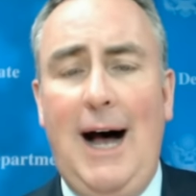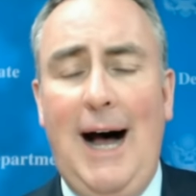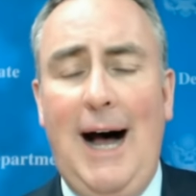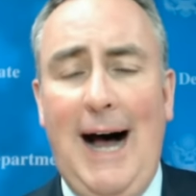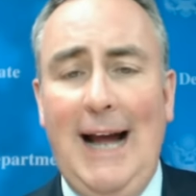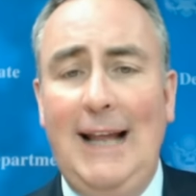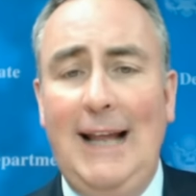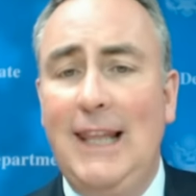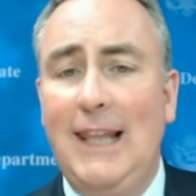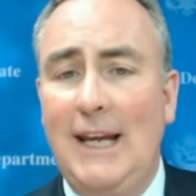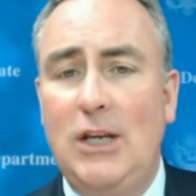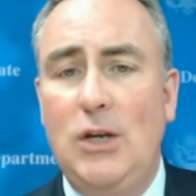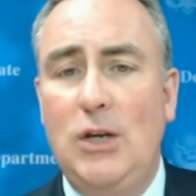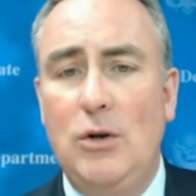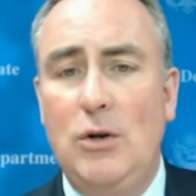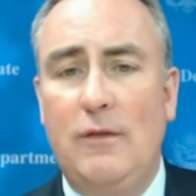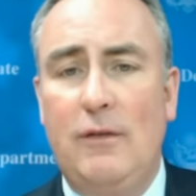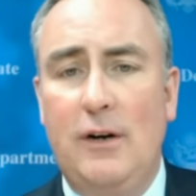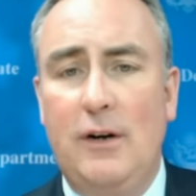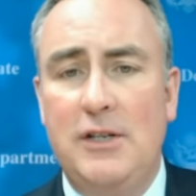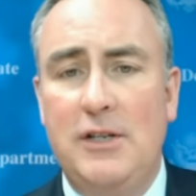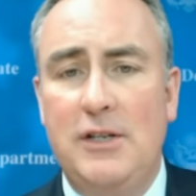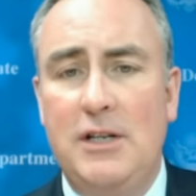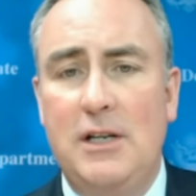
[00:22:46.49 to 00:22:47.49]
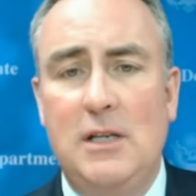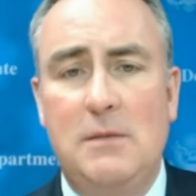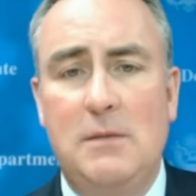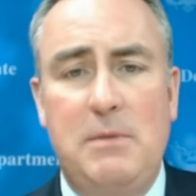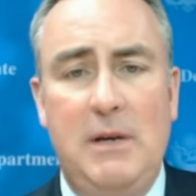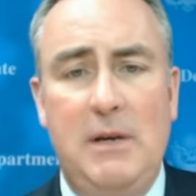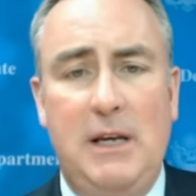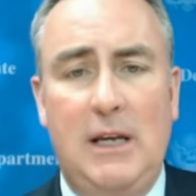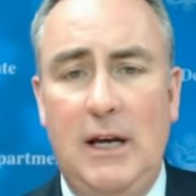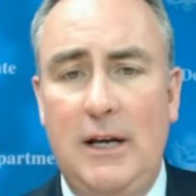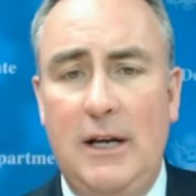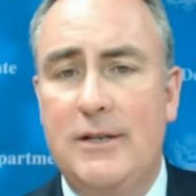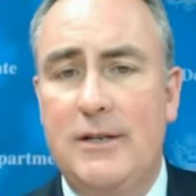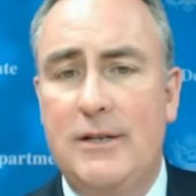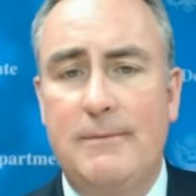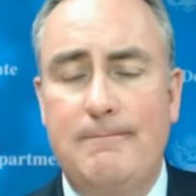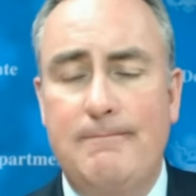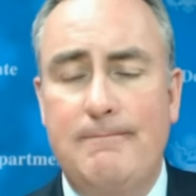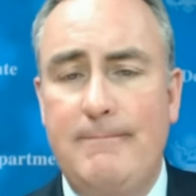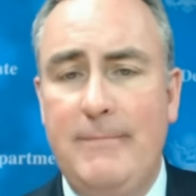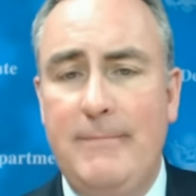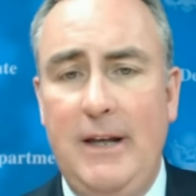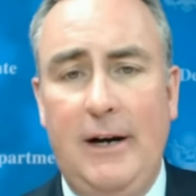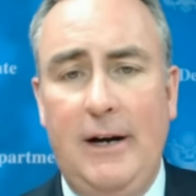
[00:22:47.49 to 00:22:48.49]
I like universities because
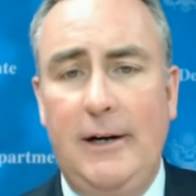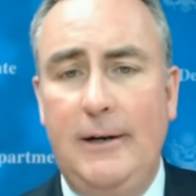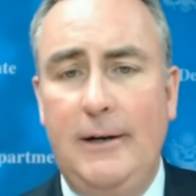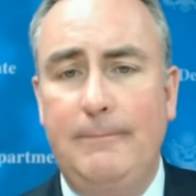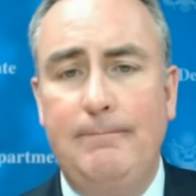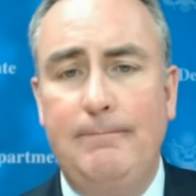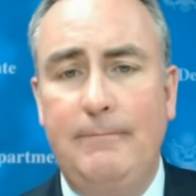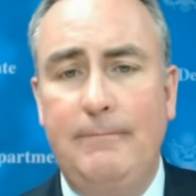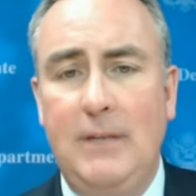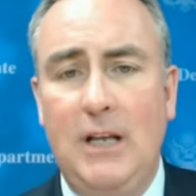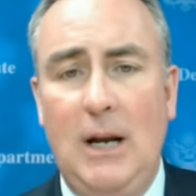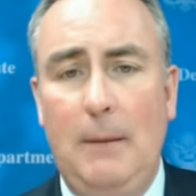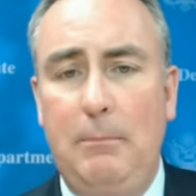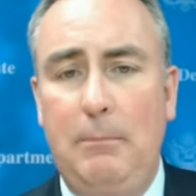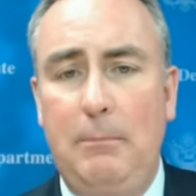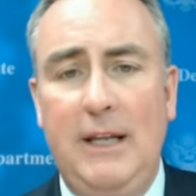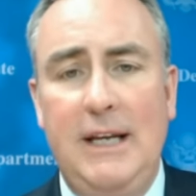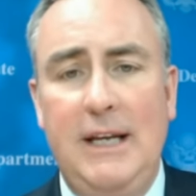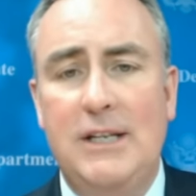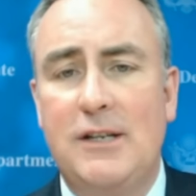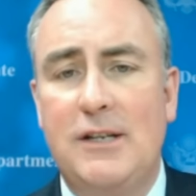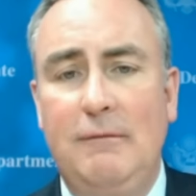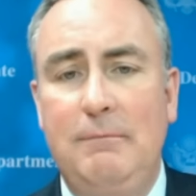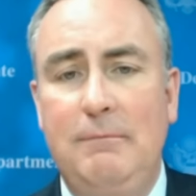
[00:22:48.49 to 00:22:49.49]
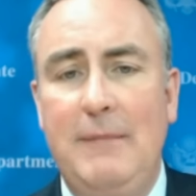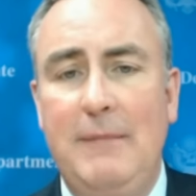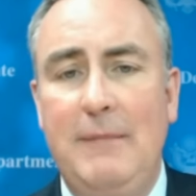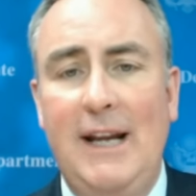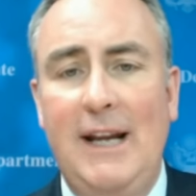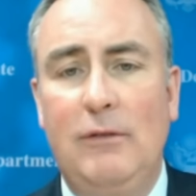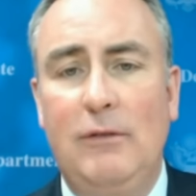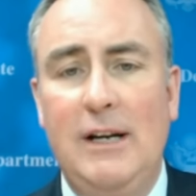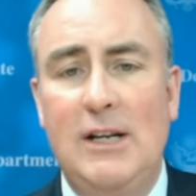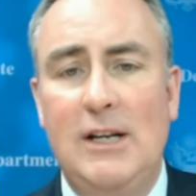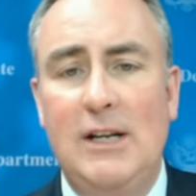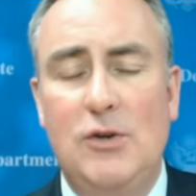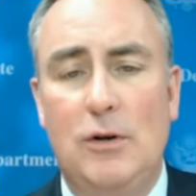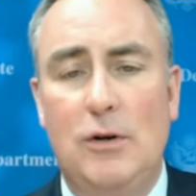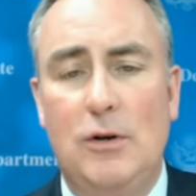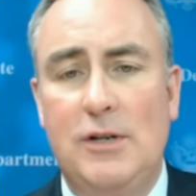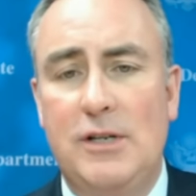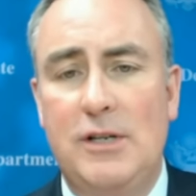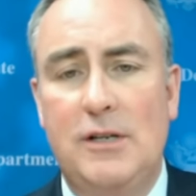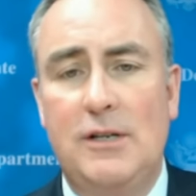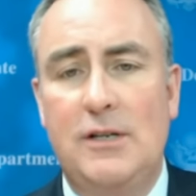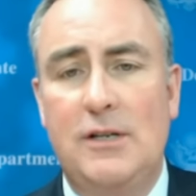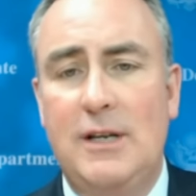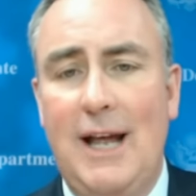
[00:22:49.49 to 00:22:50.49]
they're a place of many
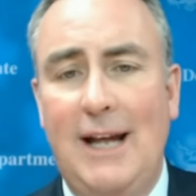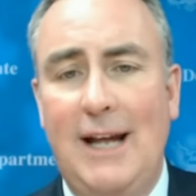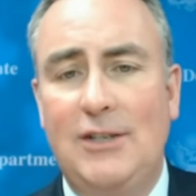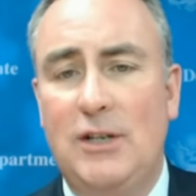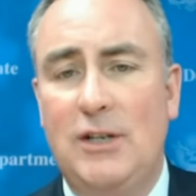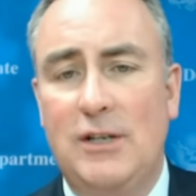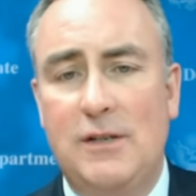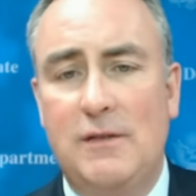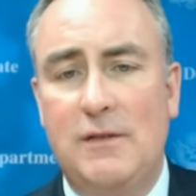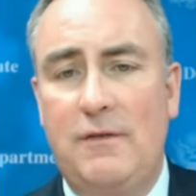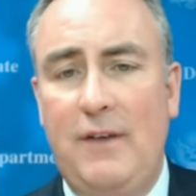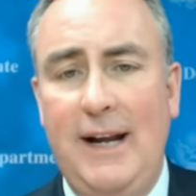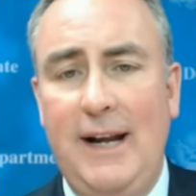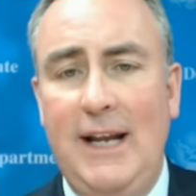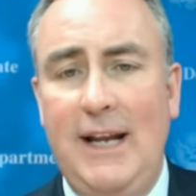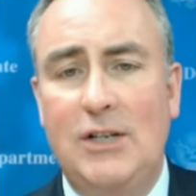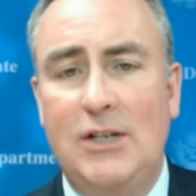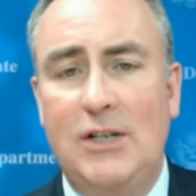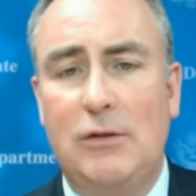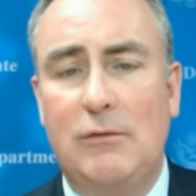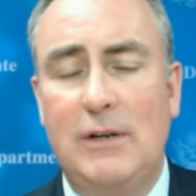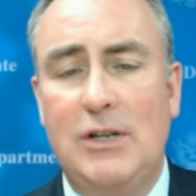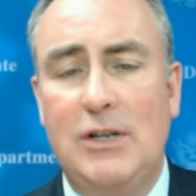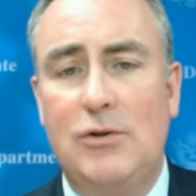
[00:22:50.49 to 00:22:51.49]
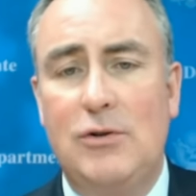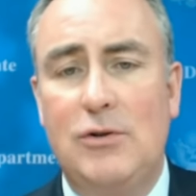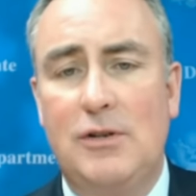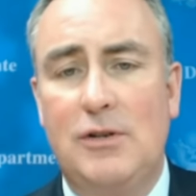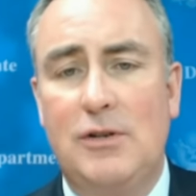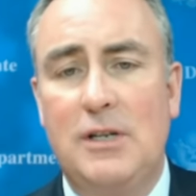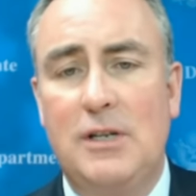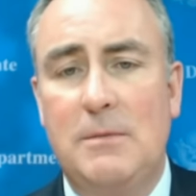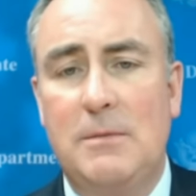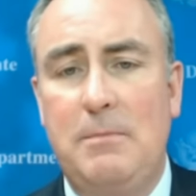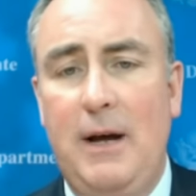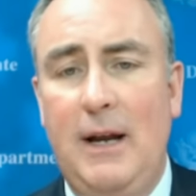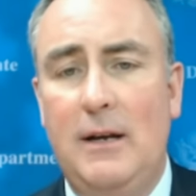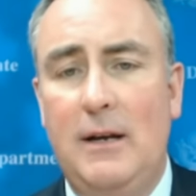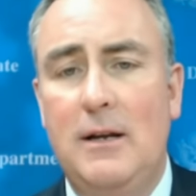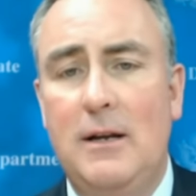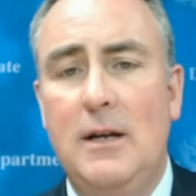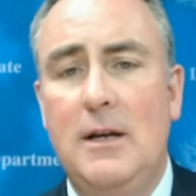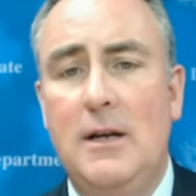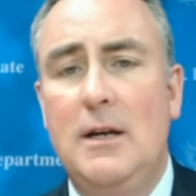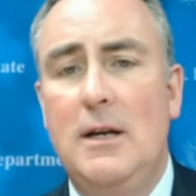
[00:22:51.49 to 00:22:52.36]
resources, not just financial resources, but